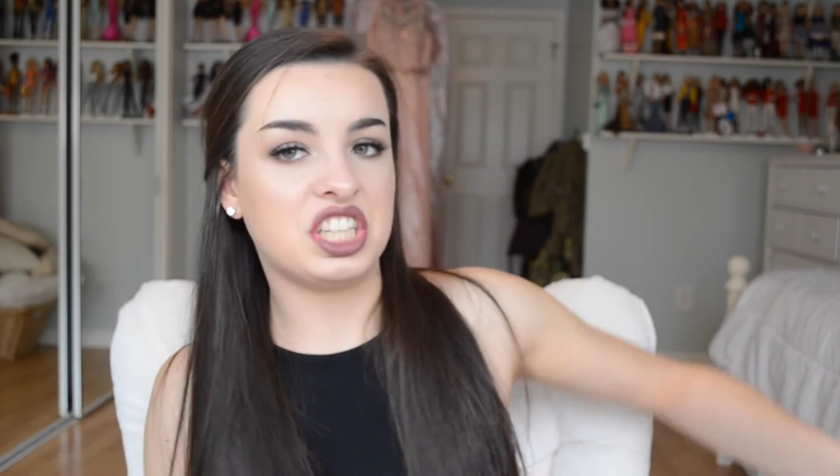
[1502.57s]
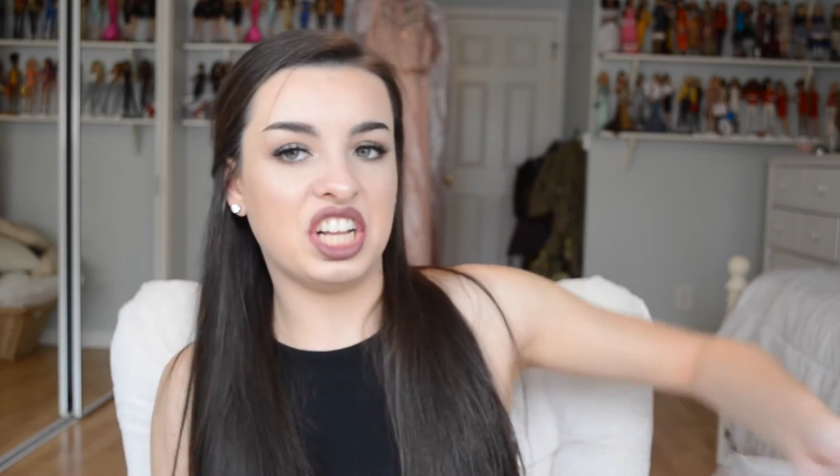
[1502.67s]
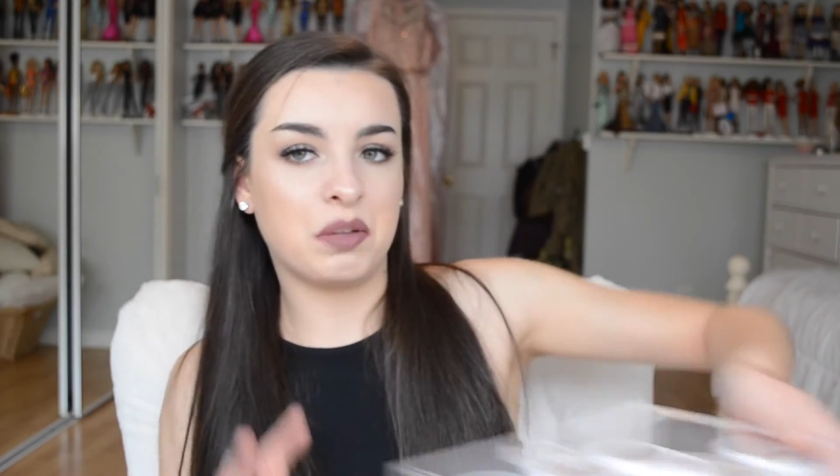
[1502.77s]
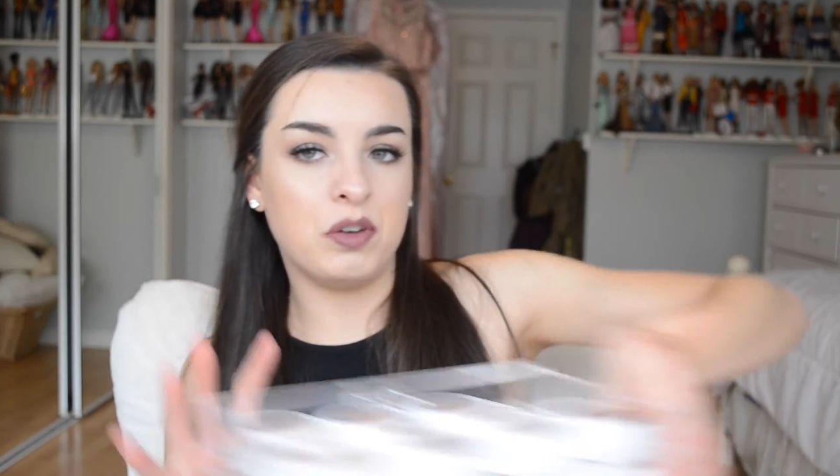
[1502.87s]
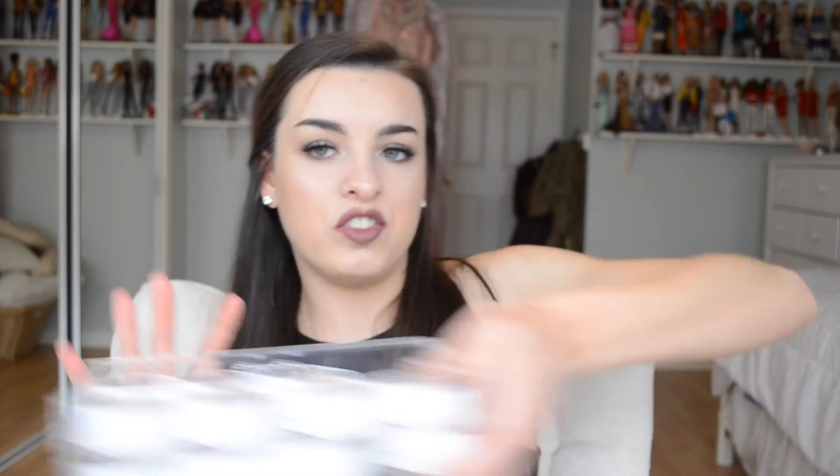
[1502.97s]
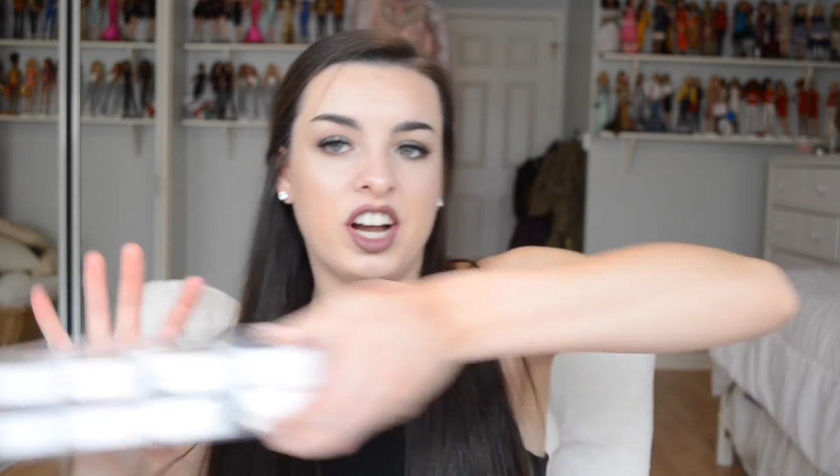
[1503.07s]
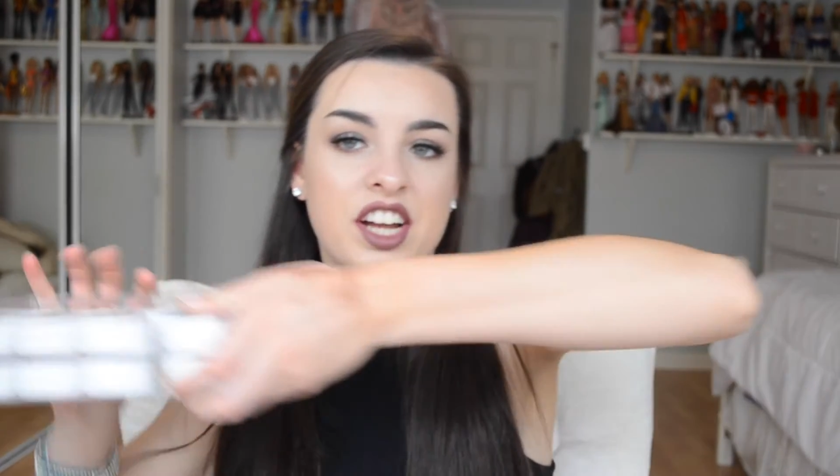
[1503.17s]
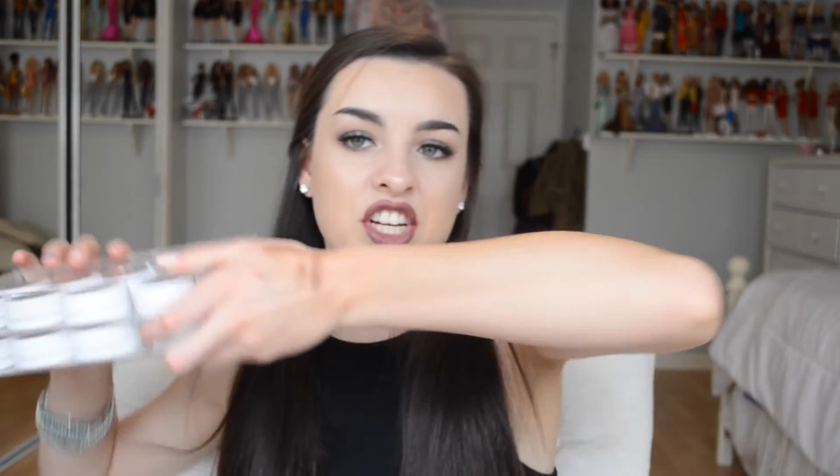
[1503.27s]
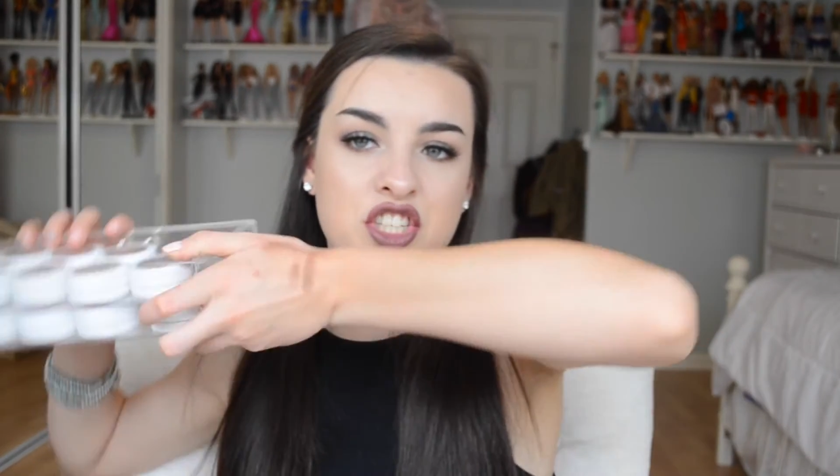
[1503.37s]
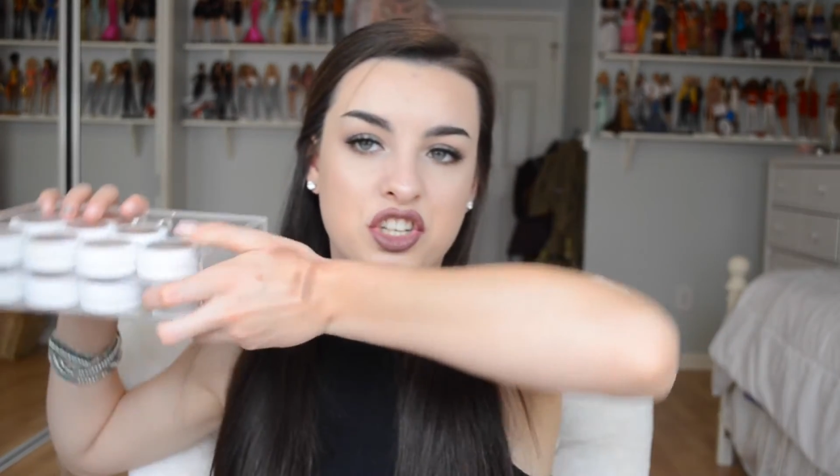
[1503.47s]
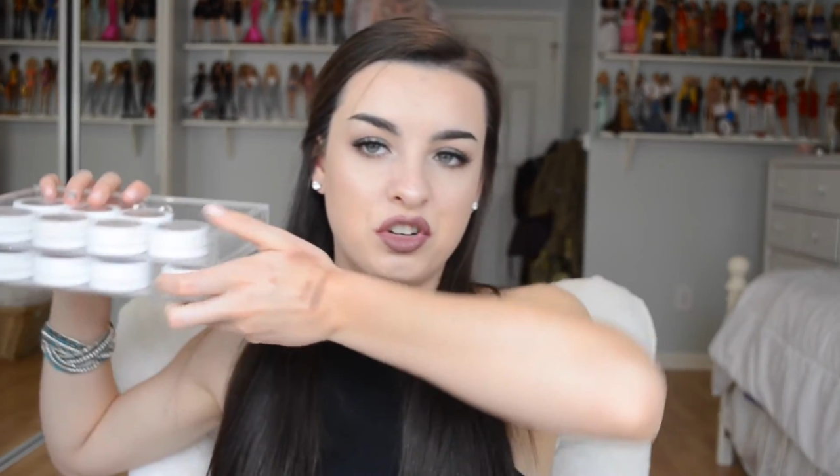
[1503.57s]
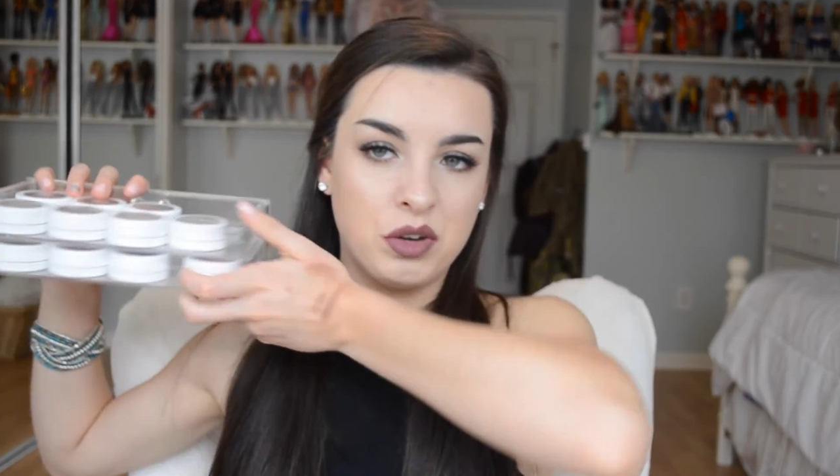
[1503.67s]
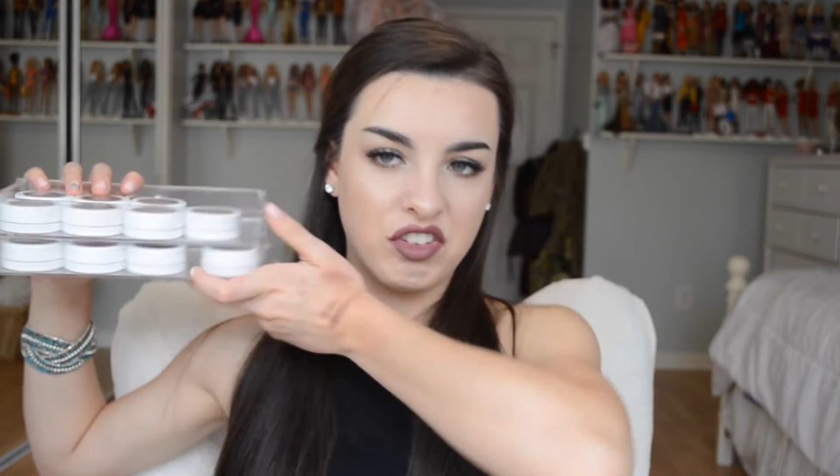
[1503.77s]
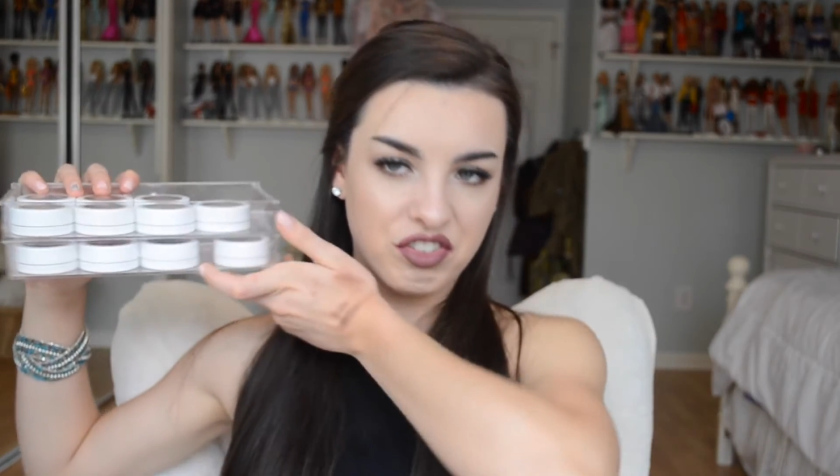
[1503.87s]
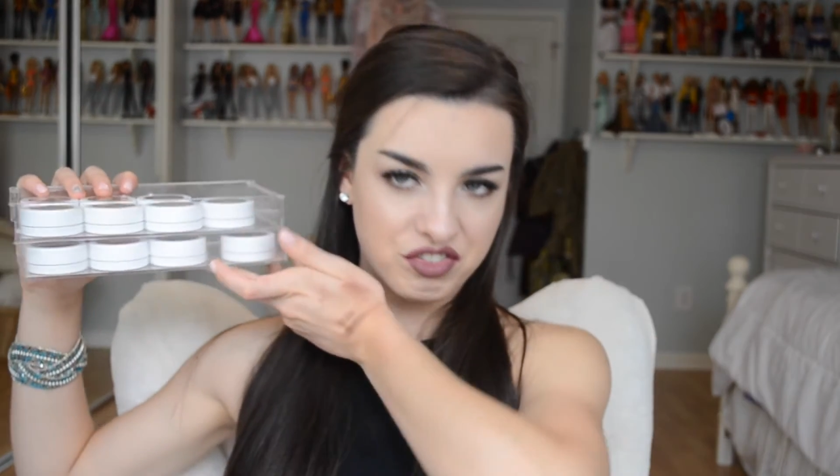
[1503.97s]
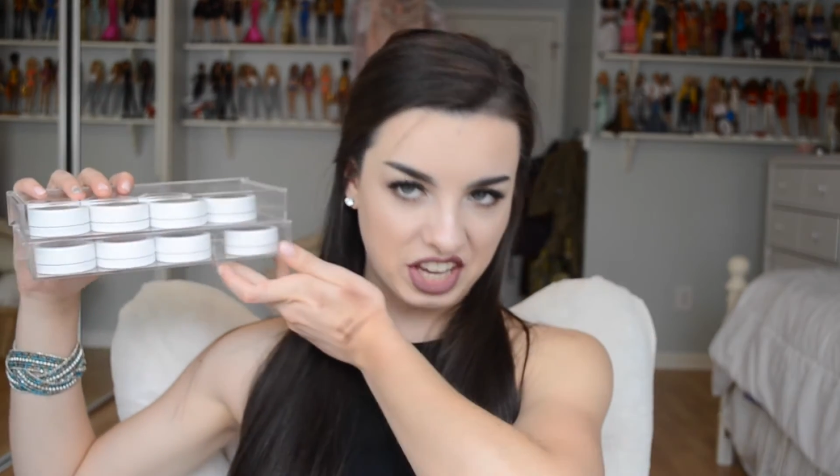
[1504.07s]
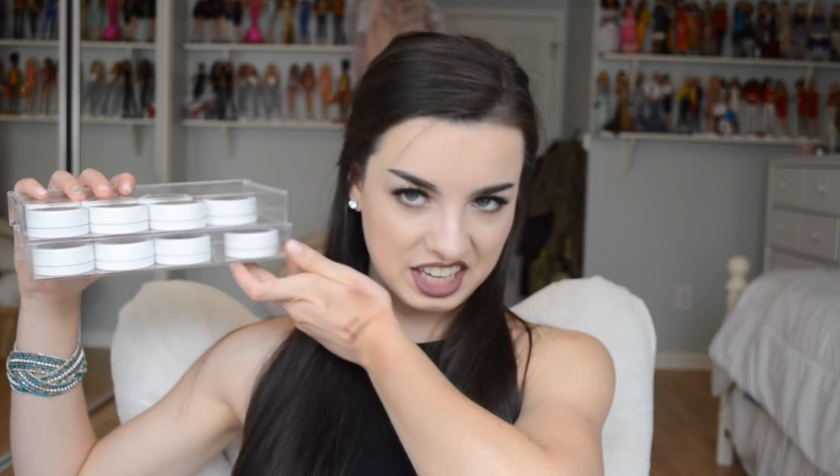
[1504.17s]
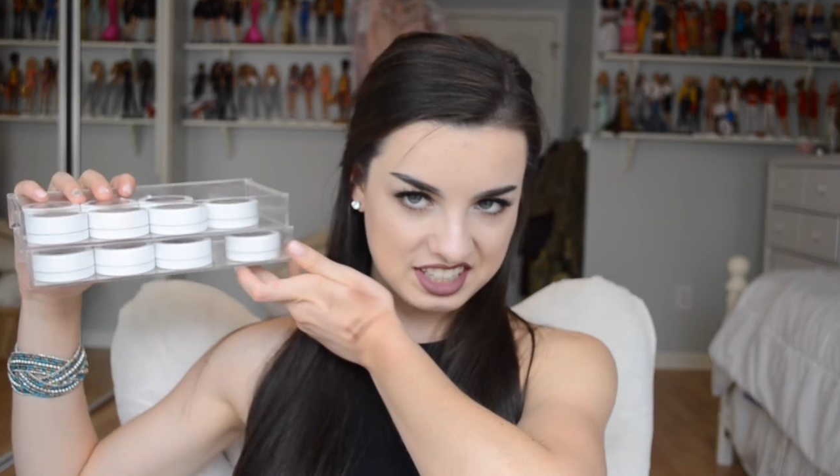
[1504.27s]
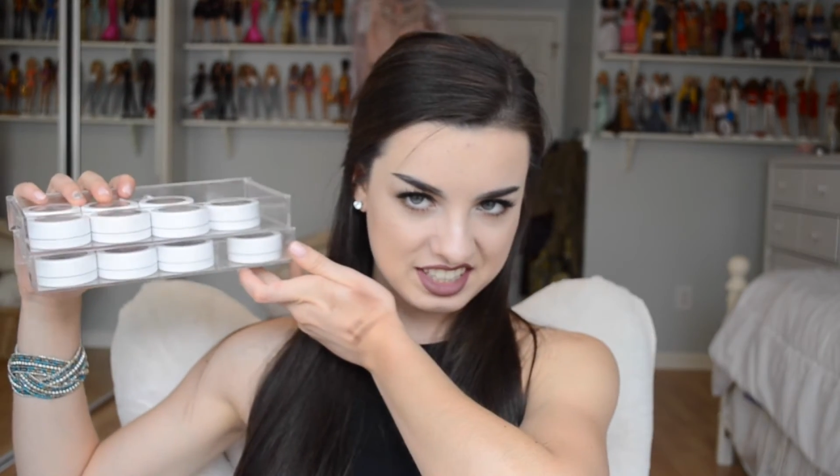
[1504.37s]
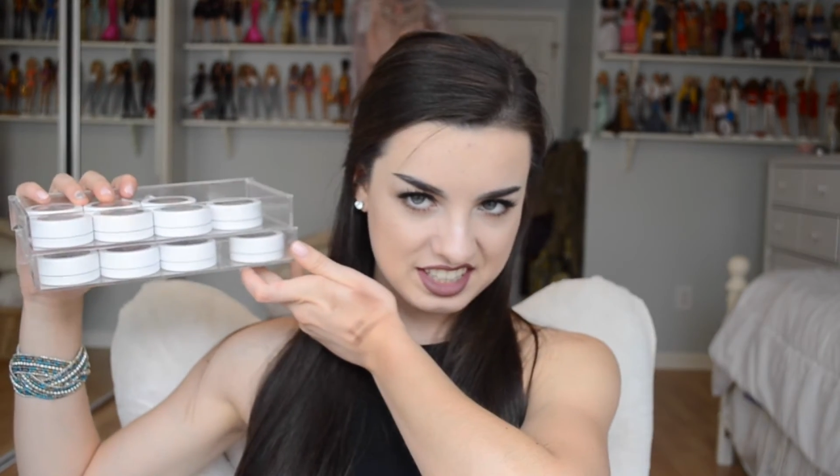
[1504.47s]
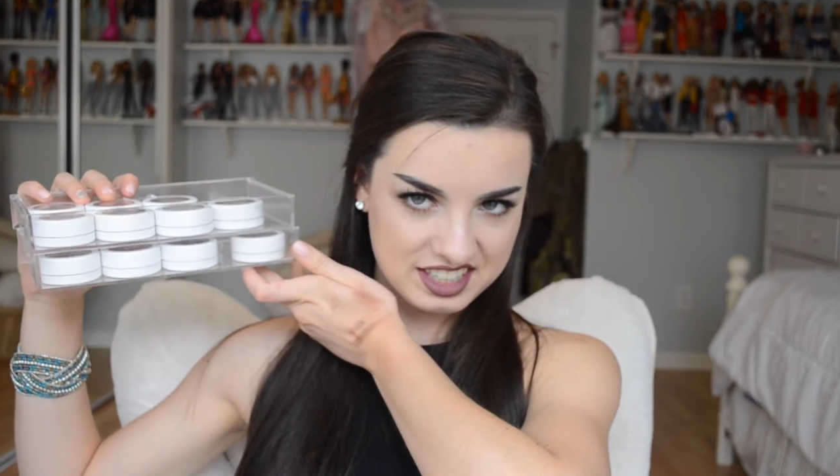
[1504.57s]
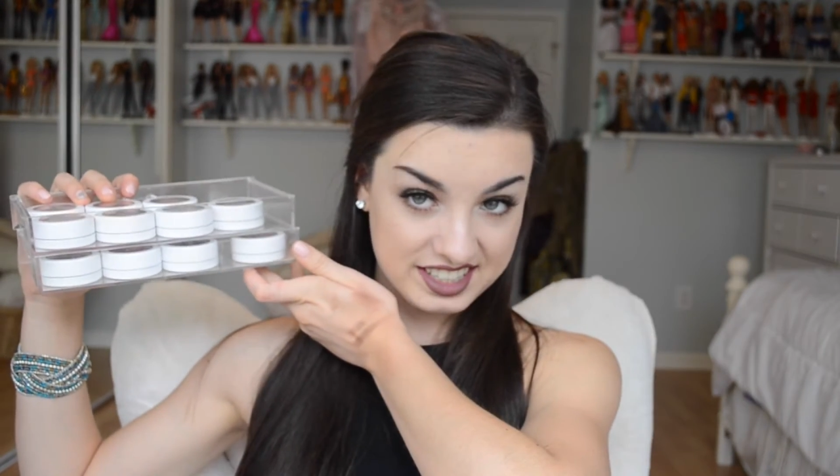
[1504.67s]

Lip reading: let's move on to face.